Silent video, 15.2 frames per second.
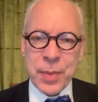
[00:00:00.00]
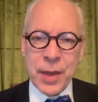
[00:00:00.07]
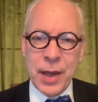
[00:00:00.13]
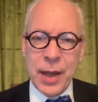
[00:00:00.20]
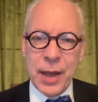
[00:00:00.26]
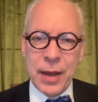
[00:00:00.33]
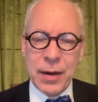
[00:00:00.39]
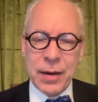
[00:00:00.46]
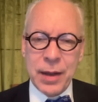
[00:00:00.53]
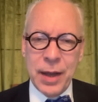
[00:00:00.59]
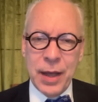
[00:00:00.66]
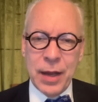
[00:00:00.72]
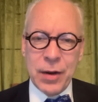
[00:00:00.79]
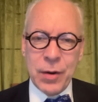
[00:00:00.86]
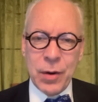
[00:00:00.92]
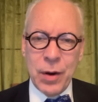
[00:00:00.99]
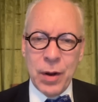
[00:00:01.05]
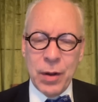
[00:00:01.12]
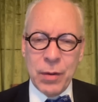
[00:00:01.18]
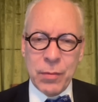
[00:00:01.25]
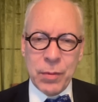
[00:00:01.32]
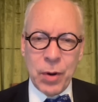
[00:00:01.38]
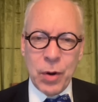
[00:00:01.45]
and, and
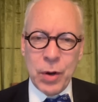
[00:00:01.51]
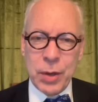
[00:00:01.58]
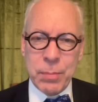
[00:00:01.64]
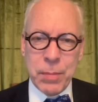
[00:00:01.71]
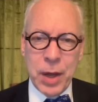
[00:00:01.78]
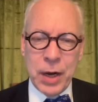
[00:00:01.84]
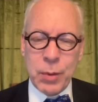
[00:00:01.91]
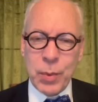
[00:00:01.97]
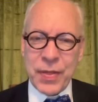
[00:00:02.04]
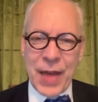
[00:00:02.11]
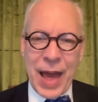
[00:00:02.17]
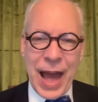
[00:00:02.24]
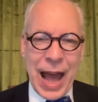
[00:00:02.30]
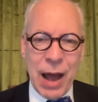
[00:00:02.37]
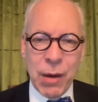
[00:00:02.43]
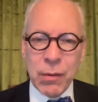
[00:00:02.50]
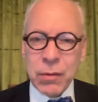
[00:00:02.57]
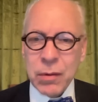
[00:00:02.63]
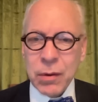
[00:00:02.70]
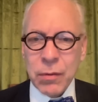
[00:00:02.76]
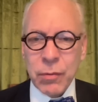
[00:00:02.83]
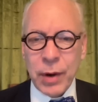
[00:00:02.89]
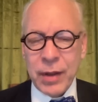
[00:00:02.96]
uh, earning money without
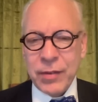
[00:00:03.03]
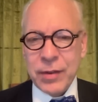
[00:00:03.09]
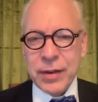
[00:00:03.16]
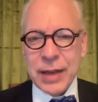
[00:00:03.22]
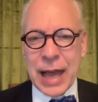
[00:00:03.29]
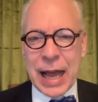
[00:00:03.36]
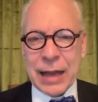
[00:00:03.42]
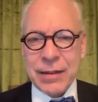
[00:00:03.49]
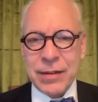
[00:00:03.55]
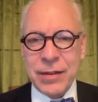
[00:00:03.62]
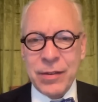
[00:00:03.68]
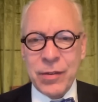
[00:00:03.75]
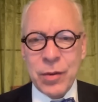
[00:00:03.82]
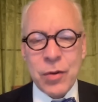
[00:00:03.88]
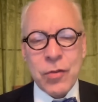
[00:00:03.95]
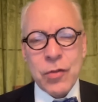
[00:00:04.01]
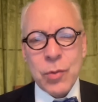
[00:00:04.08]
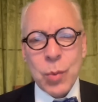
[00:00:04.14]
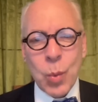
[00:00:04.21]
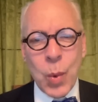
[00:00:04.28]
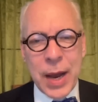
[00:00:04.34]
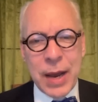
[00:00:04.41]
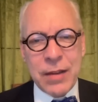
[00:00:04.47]
raising taxes. There's
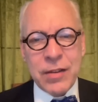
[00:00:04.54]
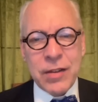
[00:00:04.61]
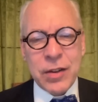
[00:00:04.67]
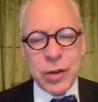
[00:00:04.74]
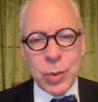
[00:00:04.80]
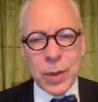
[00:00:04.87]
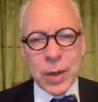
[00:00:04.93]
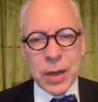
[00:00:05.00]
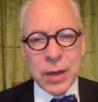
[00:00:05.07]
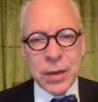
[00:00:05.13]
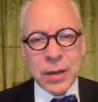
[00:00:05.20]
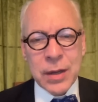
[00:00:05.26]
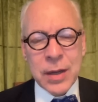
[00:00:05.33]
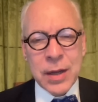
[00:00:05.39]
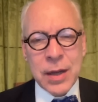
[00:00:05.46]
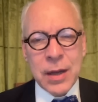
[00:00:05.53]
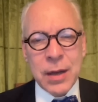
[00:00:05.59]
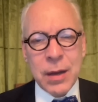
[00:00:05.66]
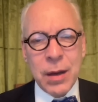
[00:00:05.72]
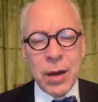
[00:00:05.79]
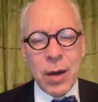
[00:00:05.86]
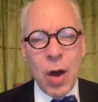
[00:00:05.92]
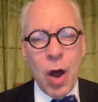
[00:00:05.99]
ways to do it.
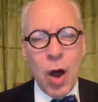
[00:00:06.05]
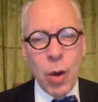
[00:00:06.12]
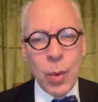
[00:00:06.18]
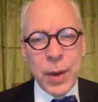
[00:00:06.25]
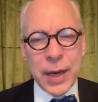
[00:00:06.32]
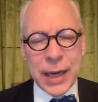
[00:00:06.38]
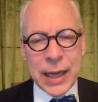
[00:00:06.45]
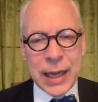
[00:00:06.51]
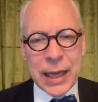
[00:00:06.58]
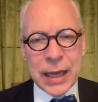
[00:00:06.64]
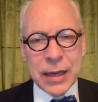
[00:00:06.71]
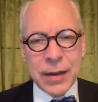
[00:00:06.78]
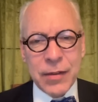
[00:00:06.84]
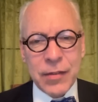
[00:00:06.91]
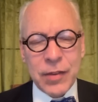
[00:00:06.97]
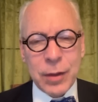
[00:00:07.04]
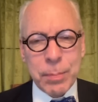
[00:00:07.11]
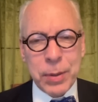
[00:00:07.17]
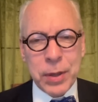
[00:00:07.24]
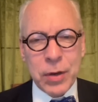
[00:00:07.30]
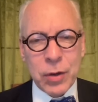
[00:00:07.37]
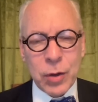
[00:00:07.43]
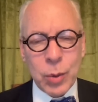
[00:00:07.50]
Uh, all we need is the
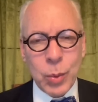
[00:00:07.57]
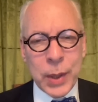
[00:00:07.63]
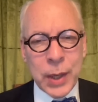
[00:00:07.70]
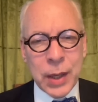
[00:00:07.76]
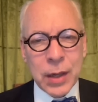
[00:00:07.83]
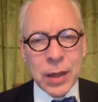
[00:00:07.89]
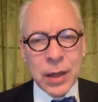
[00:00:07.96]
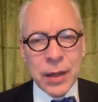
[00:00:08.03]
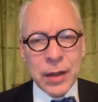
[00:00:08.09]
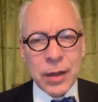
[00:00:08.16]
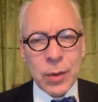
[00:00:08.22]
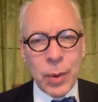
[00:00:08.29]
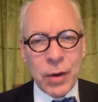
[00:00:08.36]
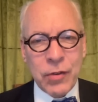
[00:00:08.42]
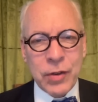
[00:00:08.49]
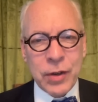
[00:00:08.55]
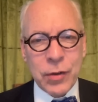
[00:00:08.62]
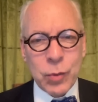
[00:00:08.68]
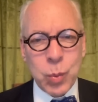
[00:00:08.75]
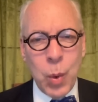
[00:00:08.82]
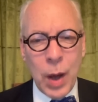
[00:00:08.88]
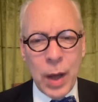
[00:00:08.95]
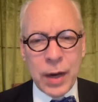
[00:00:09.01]
political will. And the question is,
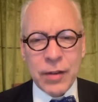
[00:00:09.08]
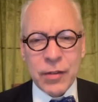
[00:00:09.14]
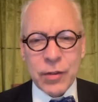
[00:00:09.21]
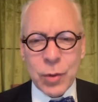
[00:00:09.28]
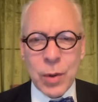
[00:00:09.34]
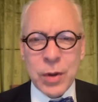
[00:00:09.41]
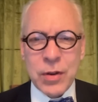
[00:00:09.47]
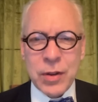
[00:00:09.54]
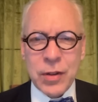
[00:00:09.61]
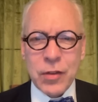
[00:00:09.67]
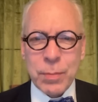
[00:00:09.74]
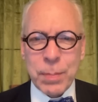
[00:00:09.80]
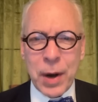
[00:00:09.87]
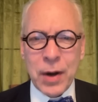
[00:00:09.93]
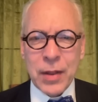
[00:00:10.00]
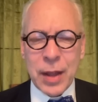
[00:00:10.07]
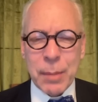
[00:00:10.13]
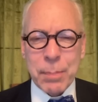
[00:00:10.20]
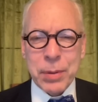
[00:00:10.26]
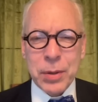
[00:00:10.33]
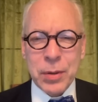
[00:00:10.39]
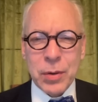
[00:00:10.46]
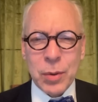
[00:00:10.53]
what is going to inspire that
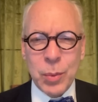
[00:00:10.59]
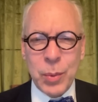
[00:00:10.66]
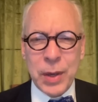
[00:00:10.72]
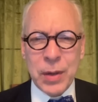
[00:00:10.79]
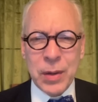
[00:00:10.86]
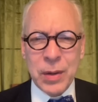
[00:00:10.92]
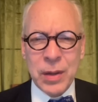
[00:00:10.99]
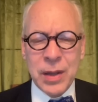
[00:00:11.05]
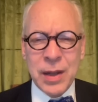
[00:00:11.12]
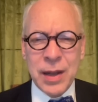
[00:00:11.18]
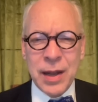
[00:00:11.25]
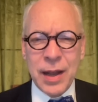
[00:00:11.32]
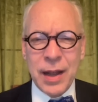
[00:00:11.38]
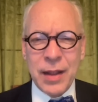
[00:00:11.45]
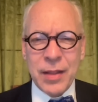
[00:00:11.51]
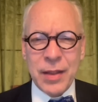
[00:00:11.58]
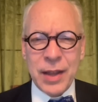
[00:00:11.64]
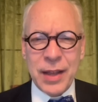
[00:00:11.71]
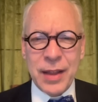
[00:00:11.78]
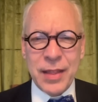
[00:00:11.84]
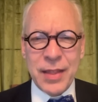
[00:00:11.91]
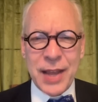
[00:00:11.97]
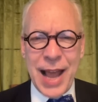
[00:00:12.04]
political will? And
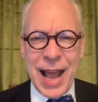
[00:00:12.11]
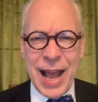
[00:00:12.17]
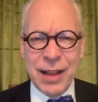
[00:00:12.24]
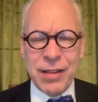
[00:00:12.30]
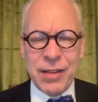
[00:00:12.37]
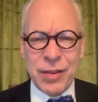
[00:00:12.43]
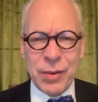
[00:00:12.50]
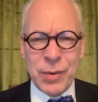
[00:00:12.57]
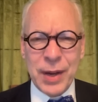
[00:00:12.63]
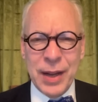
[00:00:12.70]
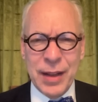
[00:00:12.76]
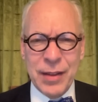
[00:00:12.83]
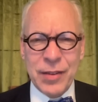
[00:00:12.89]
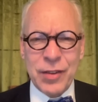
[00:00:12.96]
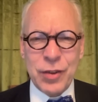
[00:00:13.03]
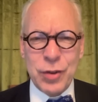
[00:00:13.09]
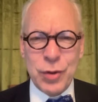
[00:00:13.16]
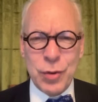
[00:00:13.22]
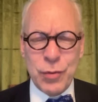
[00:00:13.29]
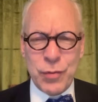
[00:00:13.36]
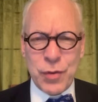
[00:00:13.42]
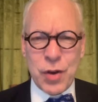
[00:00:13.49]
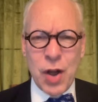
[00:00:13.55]
the, the answer is you've